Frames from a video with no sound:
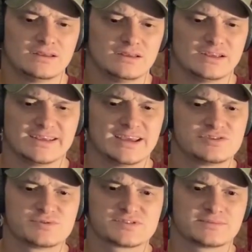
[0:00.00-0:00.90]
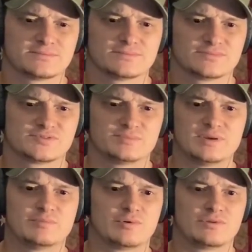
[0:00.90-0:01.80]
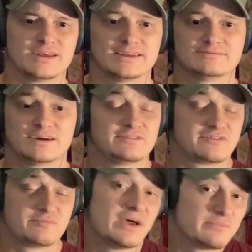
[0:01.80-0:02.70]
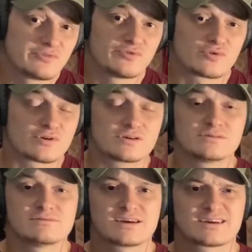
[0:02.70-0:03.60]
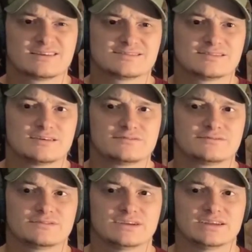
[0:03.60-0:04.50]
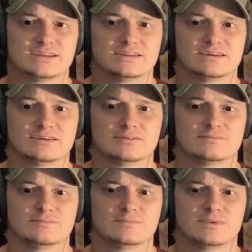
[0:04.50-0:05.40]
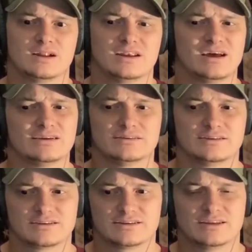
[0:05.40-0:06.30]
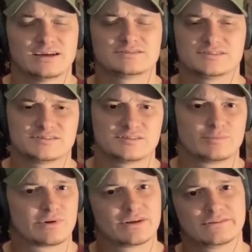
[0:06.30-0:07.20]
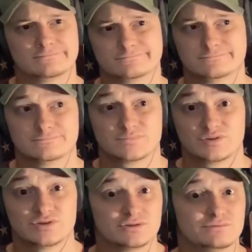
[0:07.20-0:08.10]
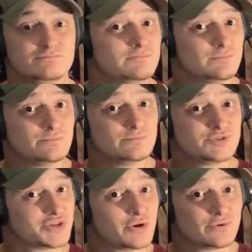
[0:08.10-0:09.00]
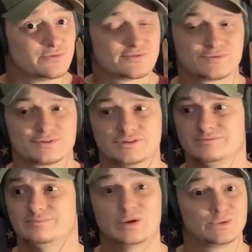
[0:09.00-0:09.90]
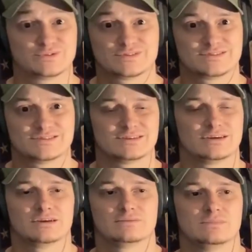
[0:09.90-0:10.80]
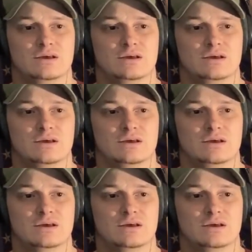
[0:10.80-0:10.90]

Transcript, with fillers: engage with some some people that I've never met before and that kind of stuff, and um, not uh, not just to bring good shows or good posts. Um,